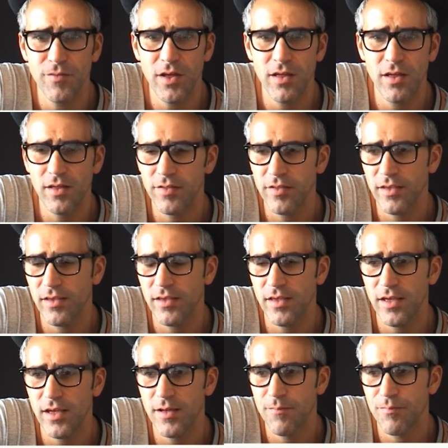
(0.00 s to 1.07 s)
I think
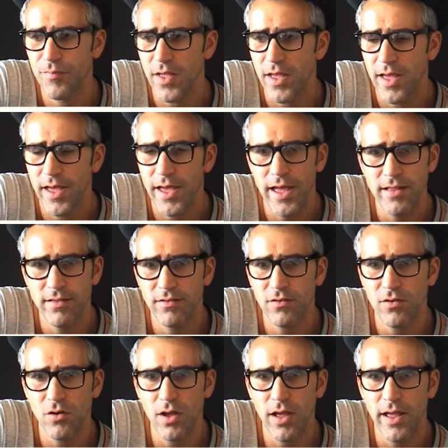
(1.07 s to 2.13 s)
heads
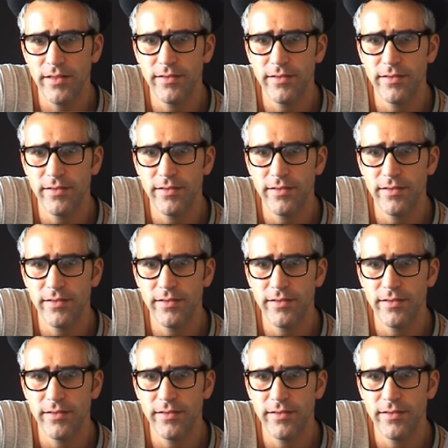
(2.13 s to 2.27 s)
off.